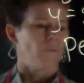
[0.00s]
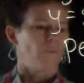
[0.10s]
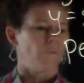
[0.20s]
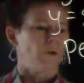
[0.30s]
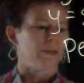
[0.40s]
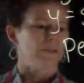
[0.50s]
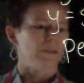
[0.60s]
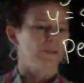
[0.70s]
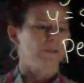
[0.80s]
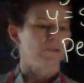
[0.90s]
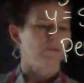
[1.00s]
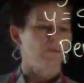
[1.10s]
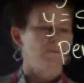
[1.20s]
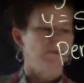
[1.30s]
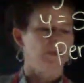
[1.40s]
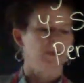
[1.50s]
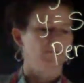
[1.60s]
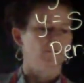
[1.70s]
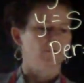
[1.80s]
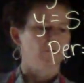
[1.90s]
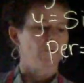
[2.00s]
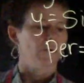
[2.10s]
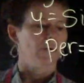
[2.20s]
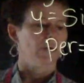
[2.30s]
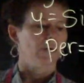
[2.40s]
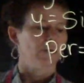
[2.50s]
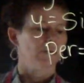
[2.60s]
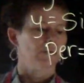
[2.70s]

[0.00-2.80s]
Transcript: 1, 2, 3, 4,